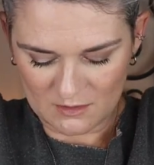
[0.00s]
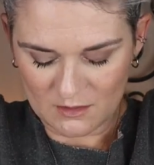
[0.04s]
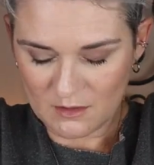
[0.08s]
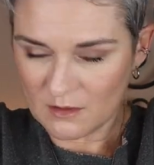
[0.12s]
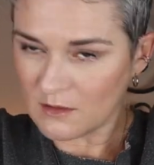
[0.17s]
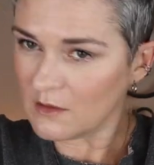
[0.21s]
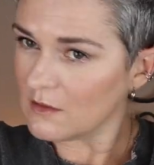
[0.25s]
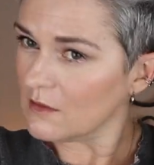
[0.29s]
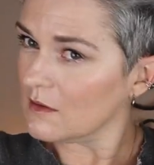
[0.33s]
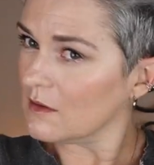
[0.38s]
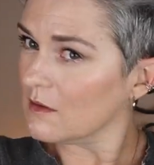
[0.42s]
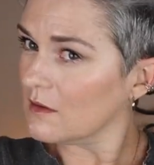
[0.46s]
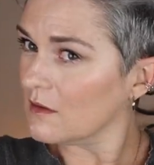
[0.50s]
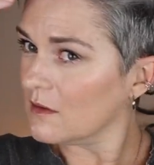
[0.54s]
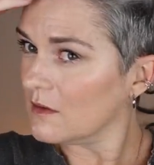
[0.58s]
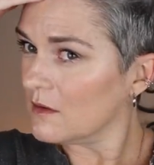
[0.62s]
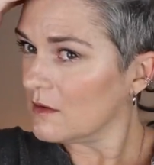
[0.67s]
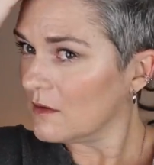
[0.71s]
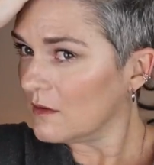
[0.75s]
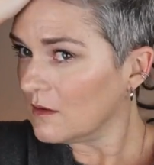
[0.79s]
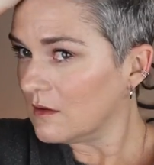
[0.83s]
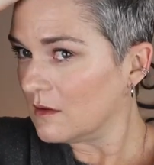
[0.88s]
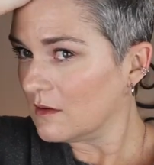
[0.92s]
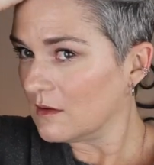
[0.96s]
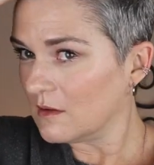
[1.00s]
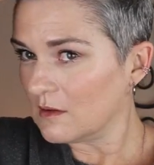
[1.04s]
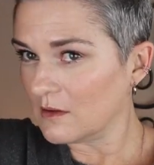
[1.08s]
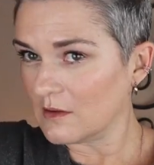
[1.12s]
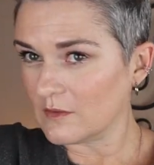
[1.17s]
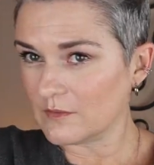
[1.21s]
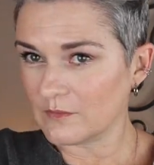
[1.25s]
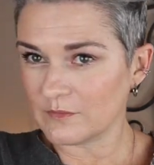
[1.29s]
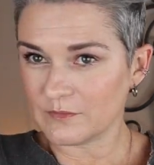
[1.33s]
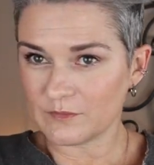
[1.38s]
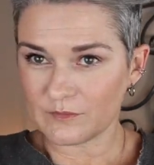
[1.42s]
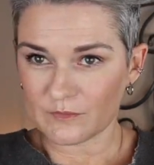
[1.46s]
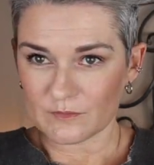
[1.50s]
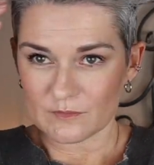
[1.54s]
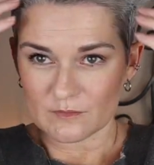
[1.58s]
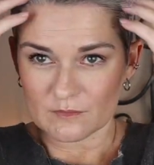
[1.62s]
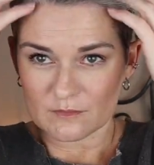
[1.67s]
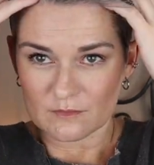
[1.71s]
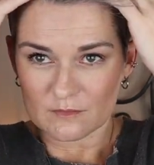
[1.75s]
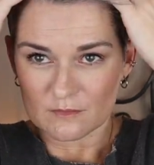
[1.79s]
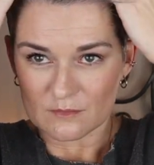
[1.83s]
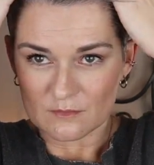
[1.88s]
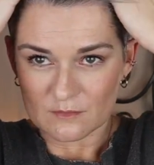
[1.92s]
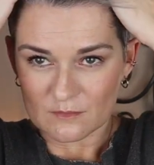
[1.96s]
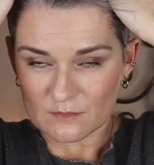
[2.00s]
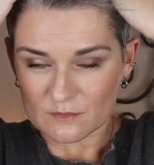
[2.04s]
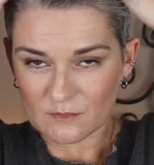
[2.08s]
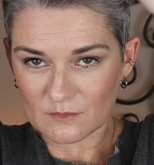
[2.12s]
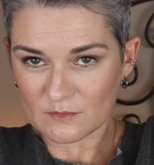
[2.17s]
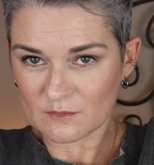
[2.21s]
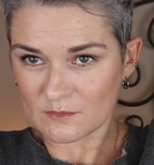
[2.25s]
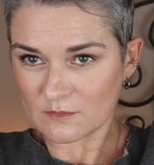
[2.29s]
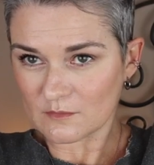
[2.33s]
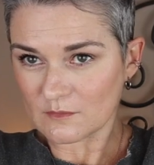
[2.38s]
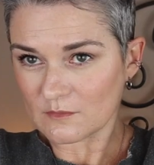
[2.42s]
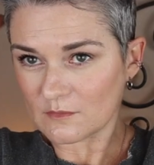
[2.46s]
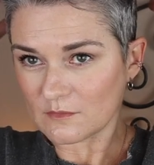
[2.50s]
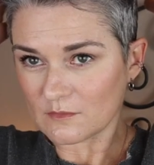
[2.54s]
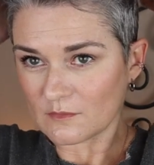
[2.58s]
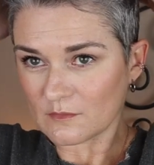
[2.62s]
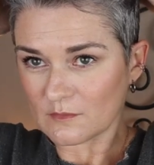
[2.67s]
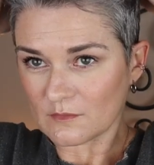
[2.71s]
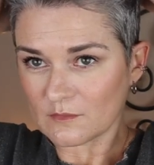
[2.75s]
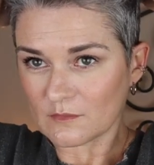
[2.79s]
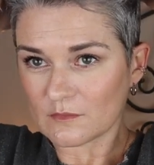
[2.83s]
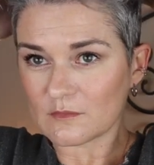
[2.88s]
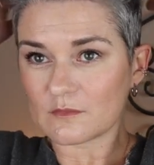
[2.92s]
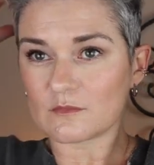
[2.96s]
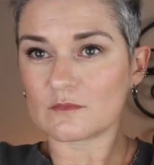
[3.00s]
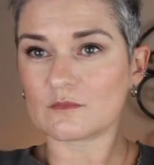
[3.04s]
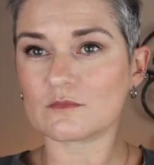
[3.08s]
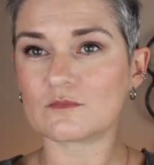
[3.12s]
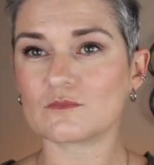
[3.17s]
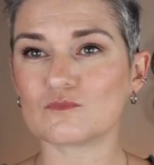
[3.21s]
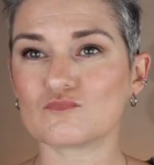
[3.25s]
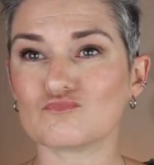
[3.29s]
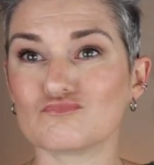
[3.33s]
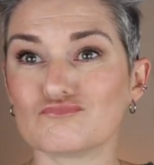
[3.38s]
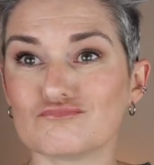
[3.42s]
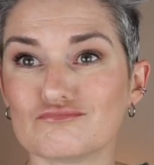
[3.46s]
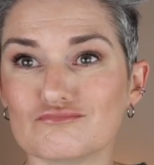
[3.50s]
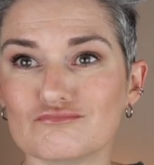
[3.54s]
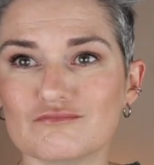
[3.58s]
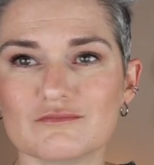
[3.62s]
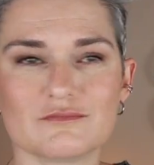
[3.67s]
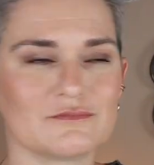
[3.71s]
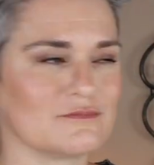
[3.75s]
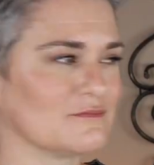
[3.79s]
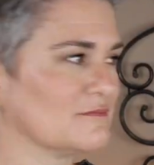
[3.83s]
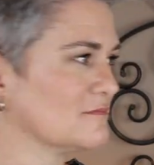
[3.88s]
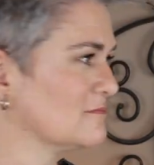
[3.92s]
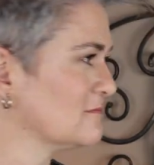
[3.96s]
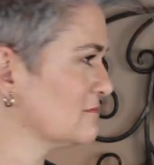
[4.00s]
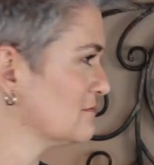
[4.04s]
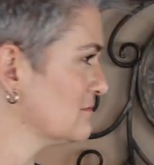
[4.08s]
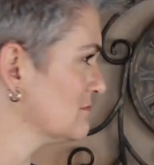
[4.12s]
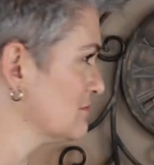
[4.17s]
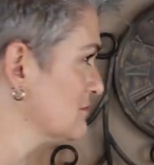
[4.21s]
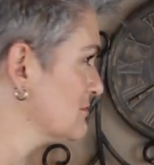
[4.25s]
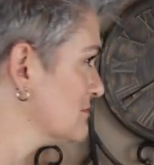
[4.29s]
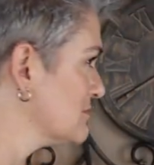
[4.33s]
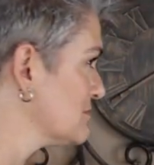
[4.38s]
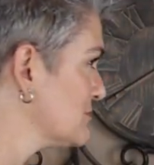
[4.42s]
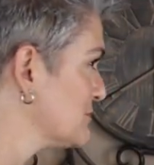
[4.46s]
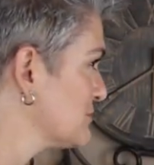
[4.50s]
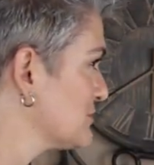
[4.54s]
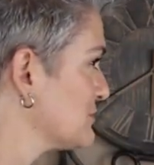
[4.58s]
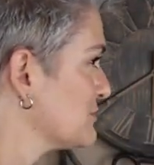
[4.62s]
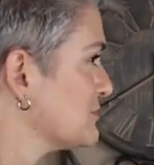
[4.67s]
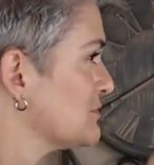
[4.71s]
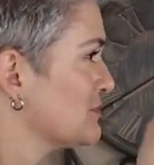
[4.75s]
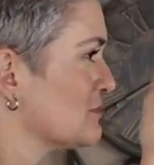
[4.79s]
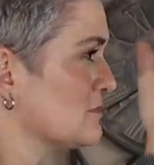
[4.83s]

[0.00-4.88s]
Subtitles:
(silence)